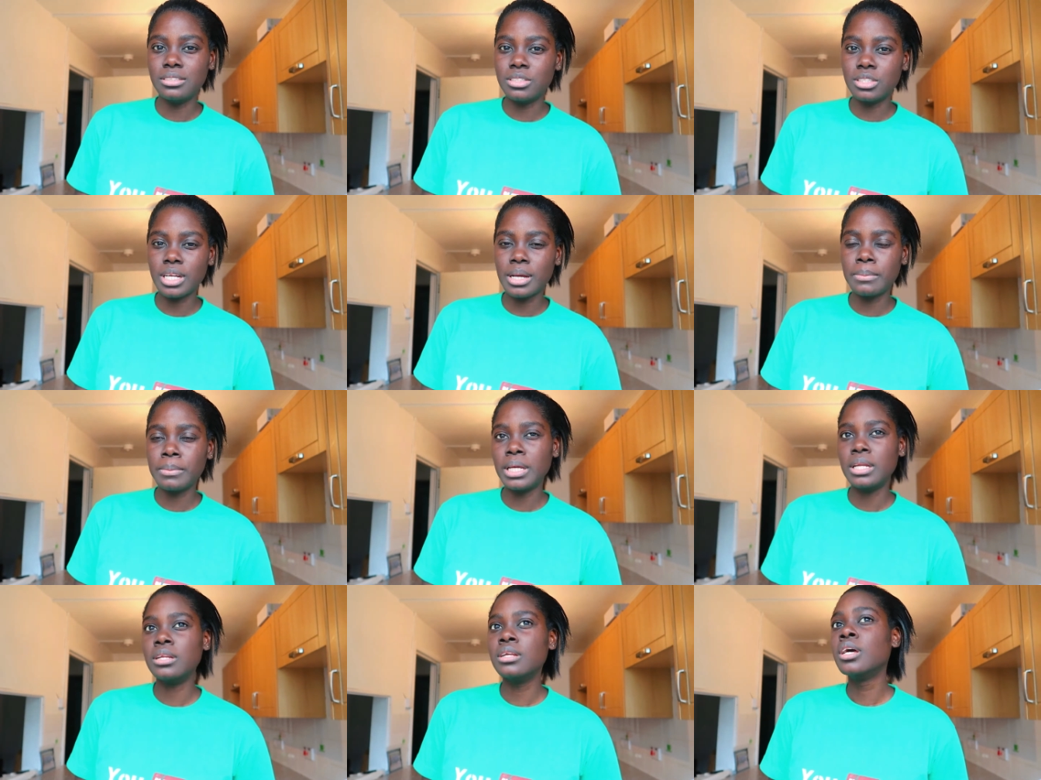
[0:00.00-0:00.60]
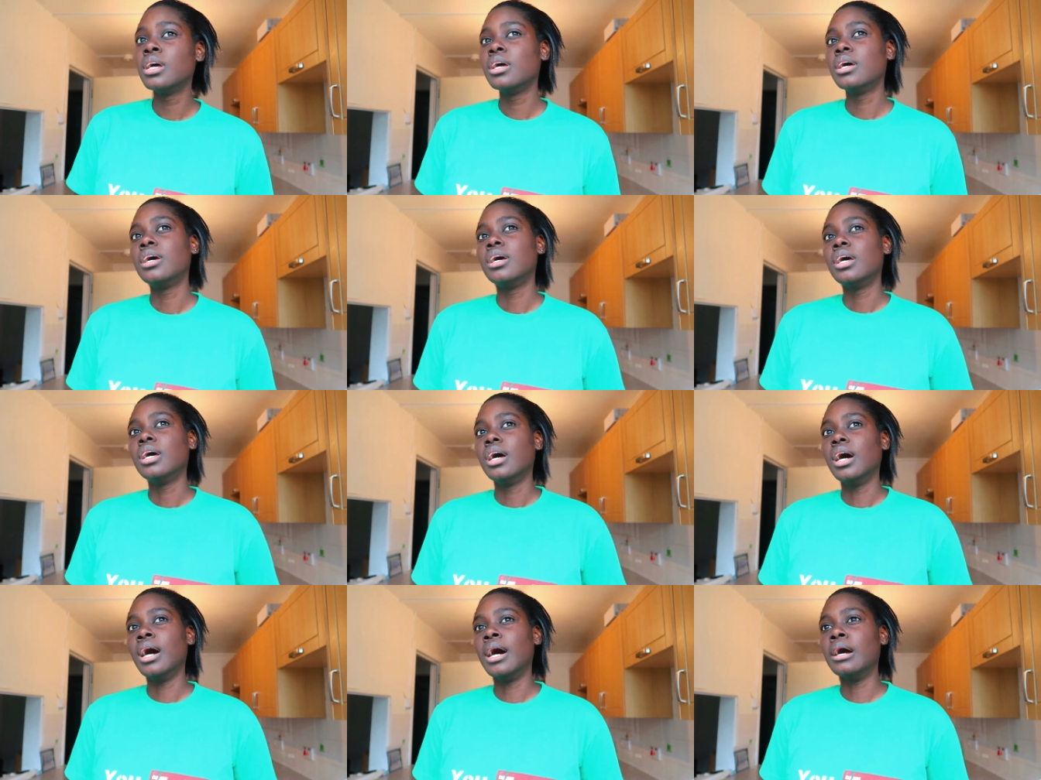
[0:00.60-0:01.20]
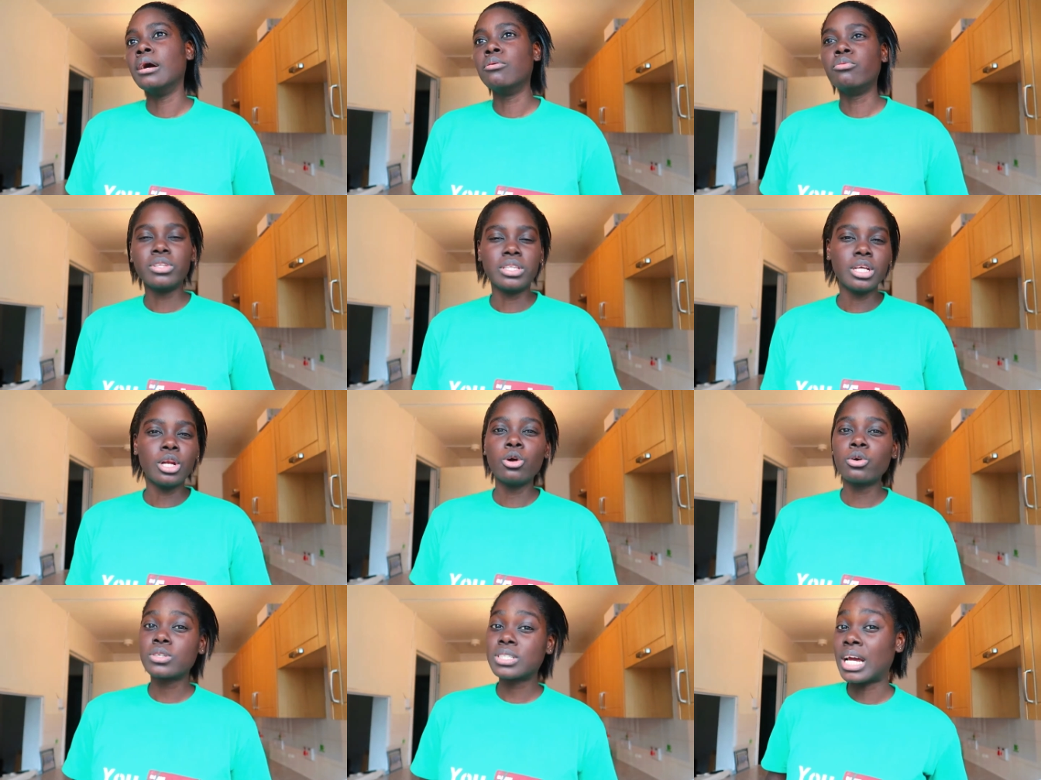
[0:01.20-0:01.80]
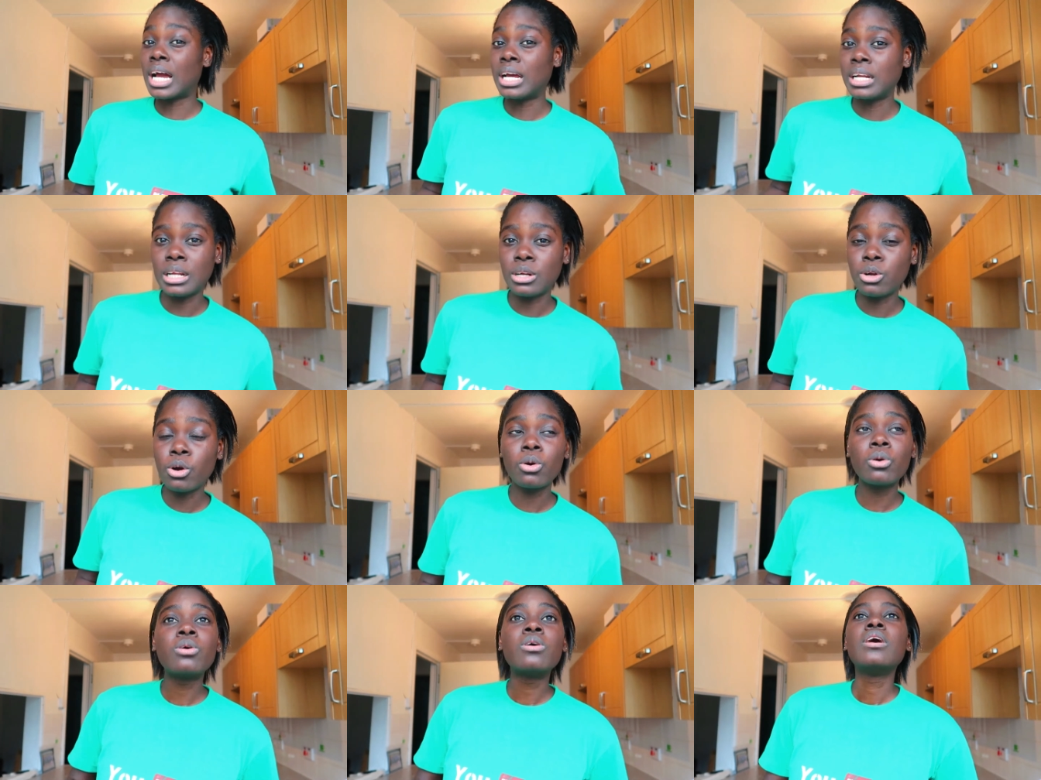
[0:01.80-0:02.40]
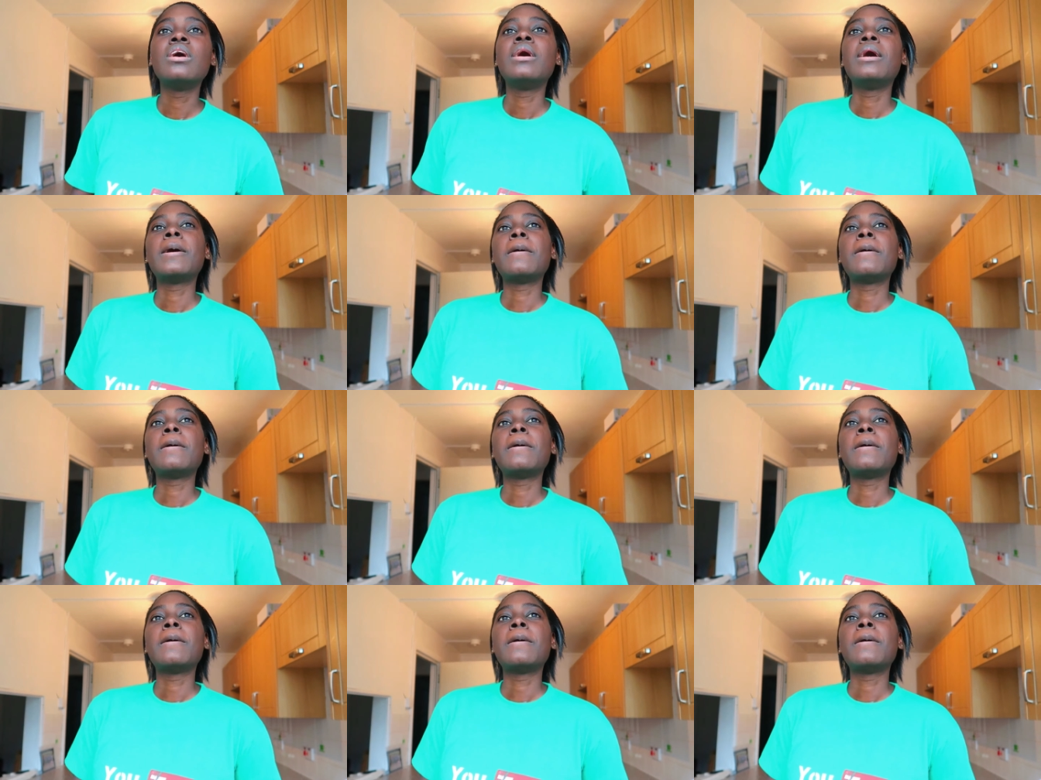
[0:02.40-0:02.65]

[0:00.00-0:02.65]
Do you know what I mean? Uh, with the lockdown and all.